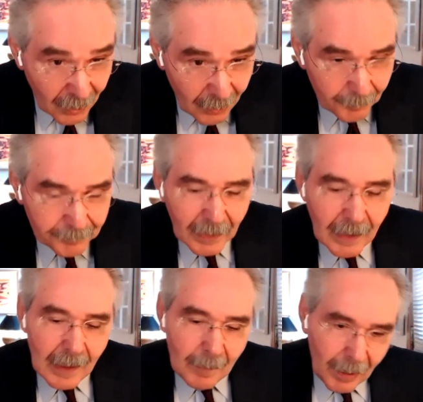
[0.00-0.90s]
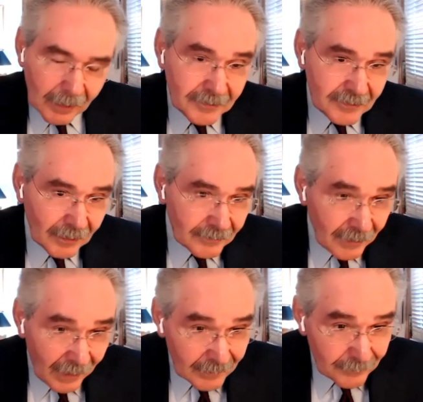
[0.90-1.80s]
No, Pakistan
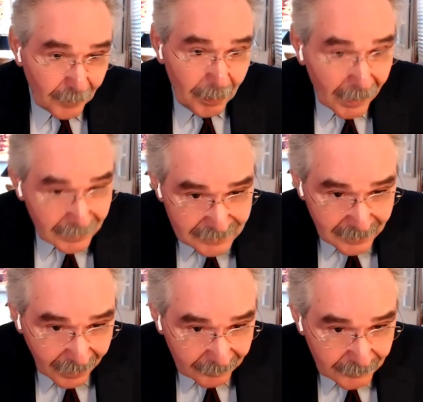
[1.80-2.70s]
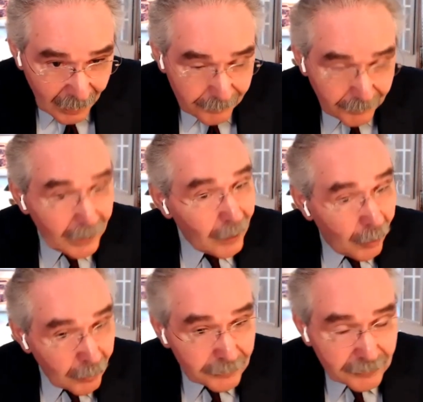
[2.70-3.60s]
stands for Pakistan, for
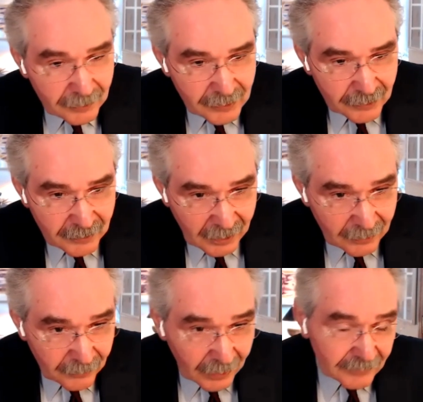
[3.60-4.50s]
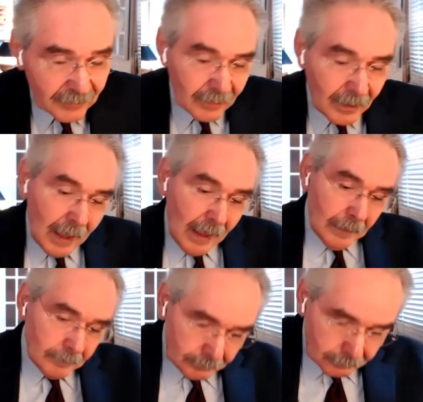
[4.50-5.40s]
their own strategic interests in
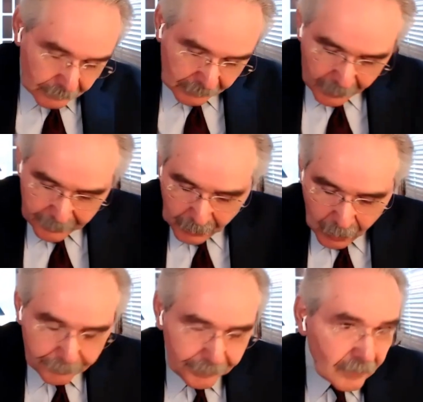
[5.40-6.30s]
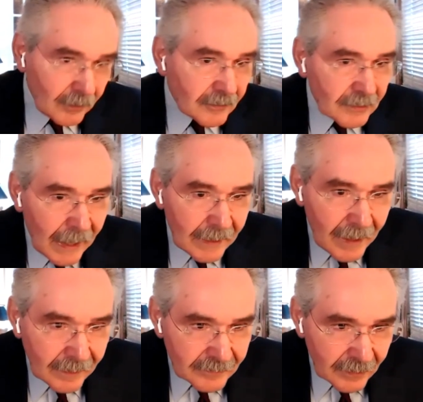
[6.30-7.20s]
cutting off India's
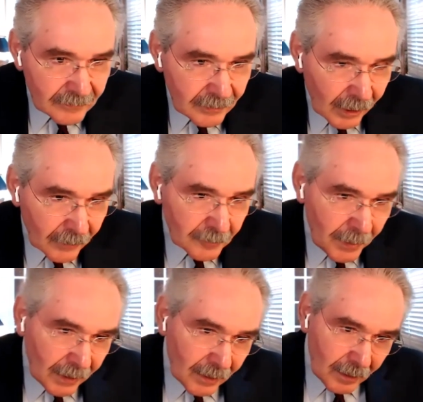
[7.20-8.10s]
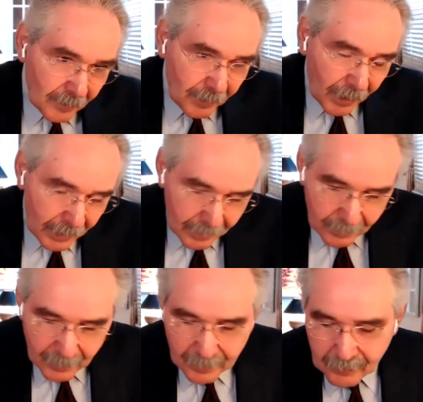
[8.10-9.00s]
land access to Kashmir
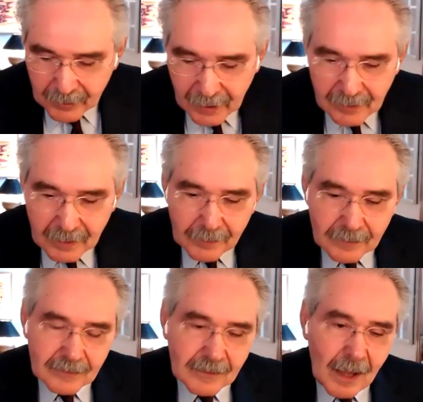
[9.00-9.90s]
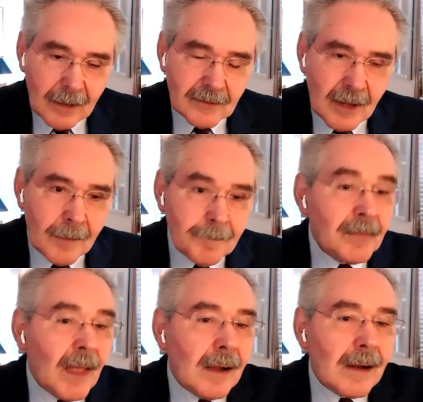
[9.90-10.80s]
by creating this Khalistan,
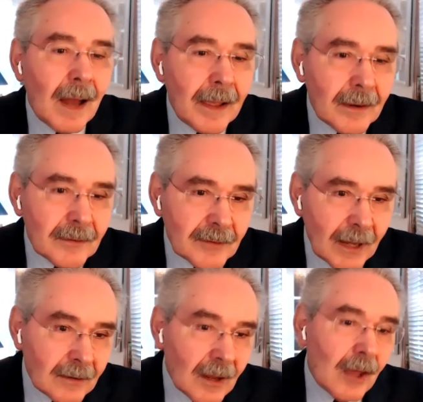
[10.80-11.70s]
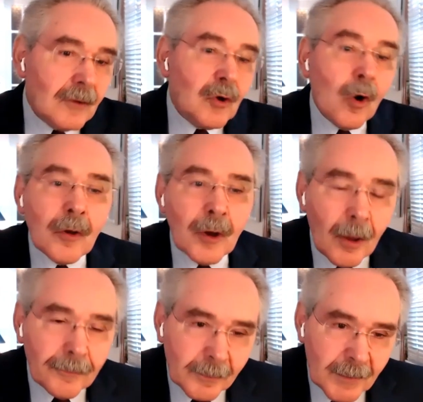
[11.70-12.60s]
a client state torn
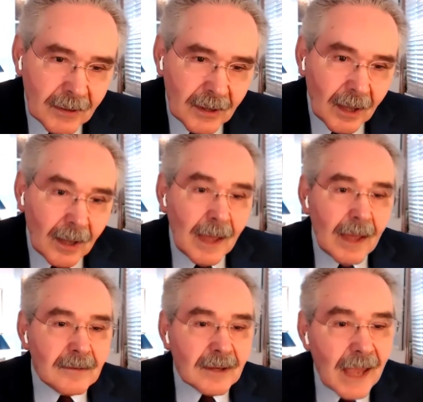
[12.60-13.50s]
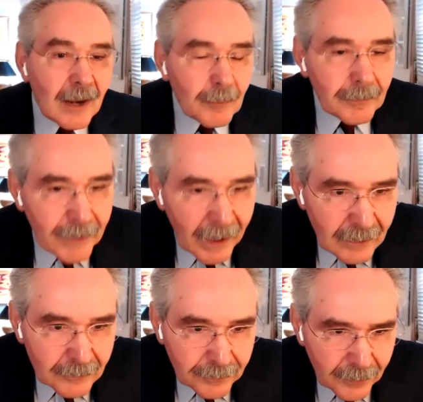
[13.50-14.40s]
off from India to get
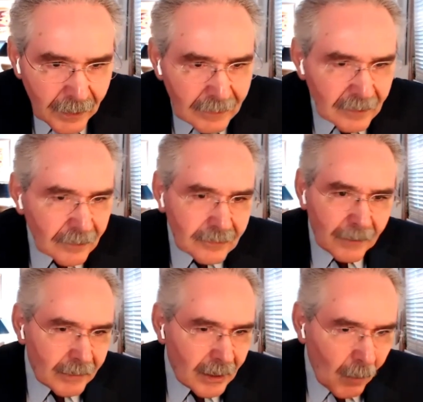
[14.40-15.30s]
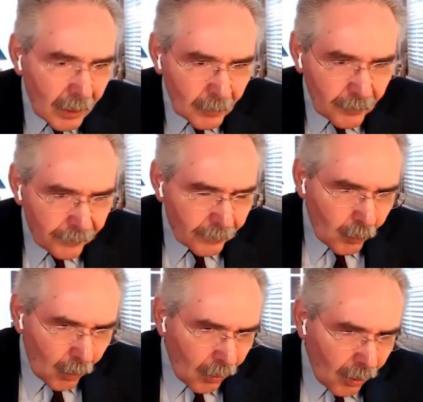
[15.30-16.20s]
revenge for the 1971
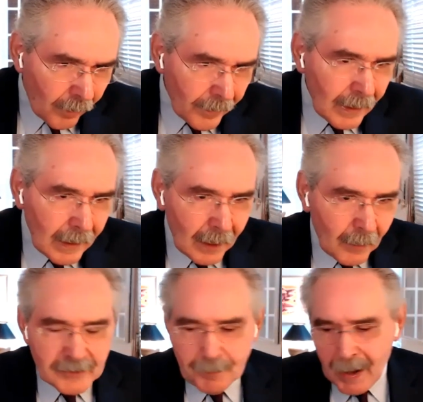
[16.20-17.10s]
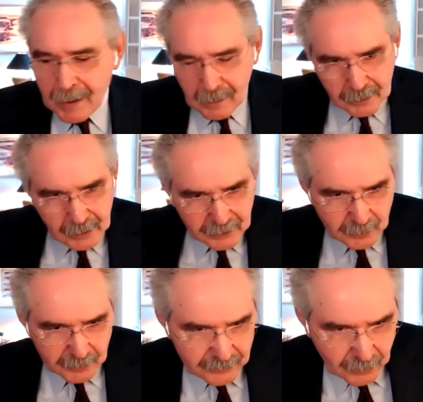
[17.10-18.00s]
war in which
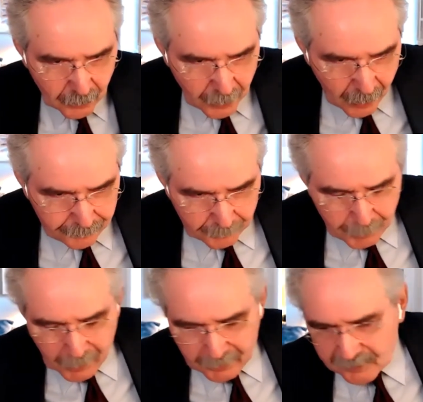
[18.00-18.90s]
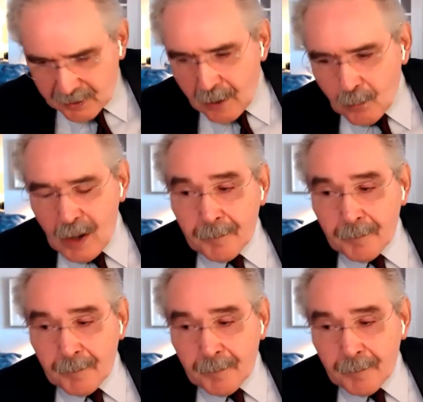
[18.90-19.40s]
Bangladesh was torn off from Pakistan.